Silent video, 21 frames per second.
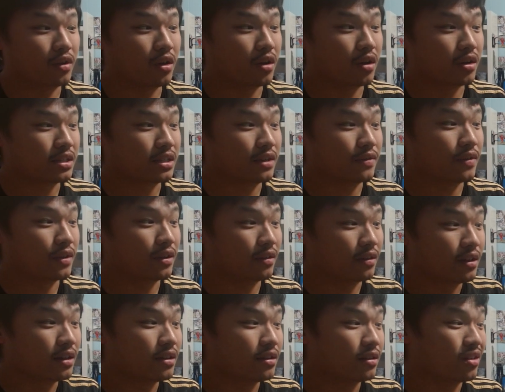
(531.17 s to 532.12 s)
lost, even
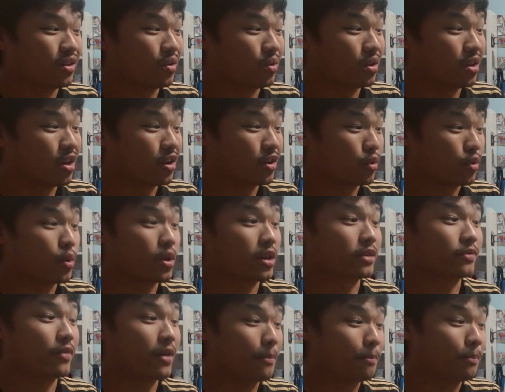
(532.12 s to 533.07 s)
though a lot of
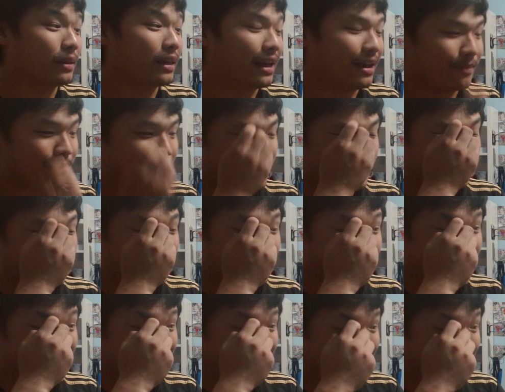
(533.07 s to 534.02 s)
Quakes fans blame
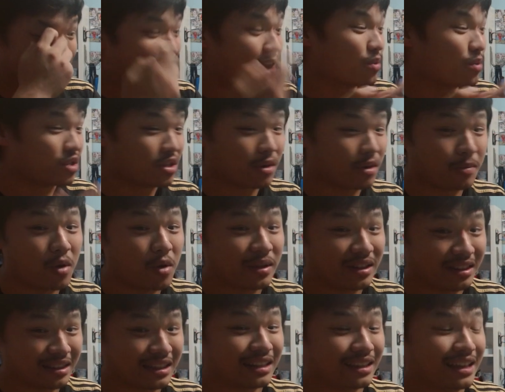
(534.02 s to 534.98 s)
the fact that was the
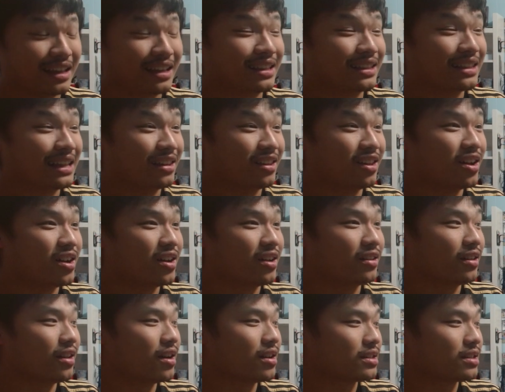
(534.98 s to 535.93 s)
moment that they
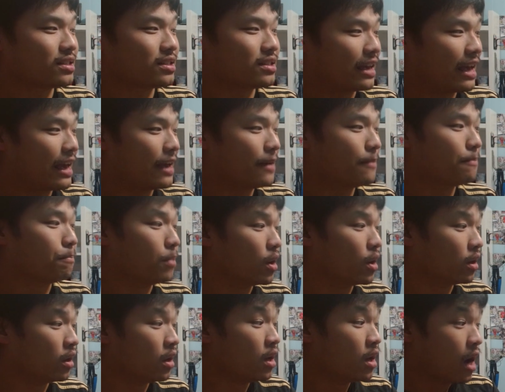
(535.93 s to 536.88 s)
lost the game.
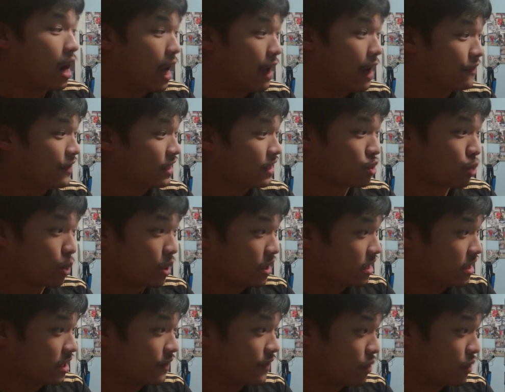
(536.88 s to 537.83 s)
But I think this
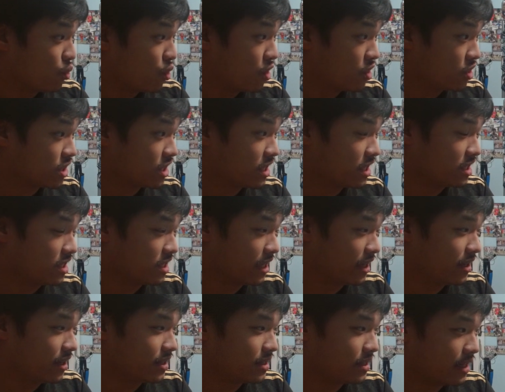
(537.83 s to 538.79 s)
one is even worse,
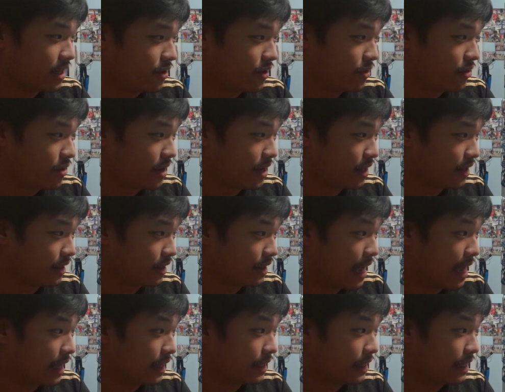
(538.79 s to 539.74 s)
considering
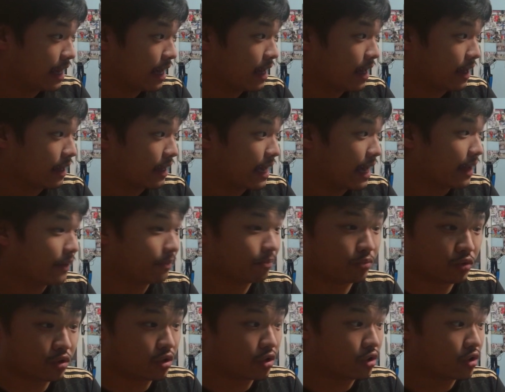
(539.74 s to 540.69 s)
that, yeah,
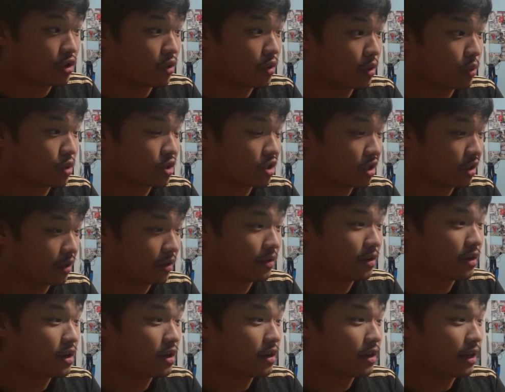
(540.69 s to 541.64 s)
again, you know, it was clear.
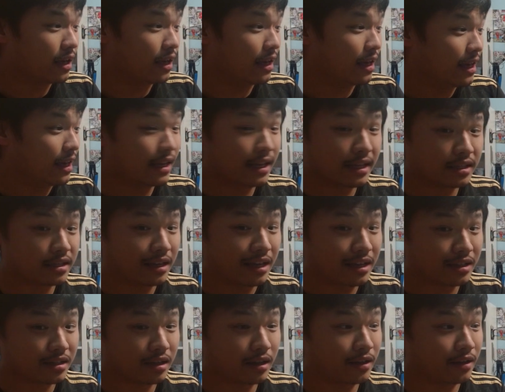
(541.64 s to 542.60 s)
It's
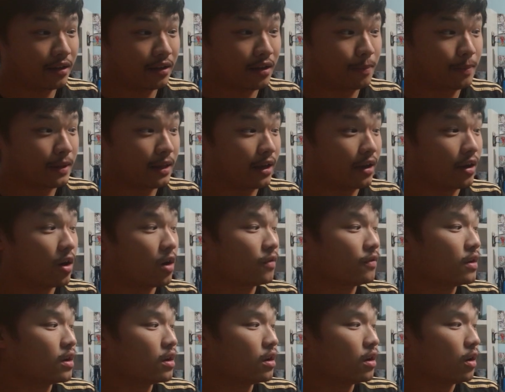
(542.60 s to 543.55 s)
in a
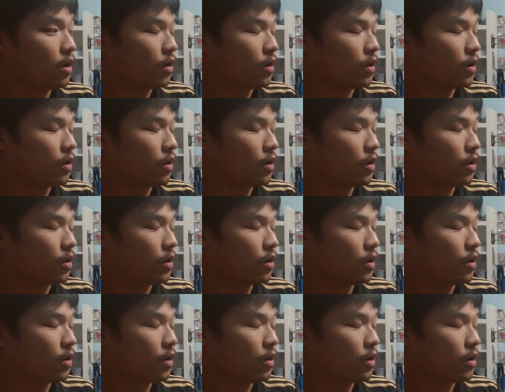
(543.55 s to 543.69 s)
playoff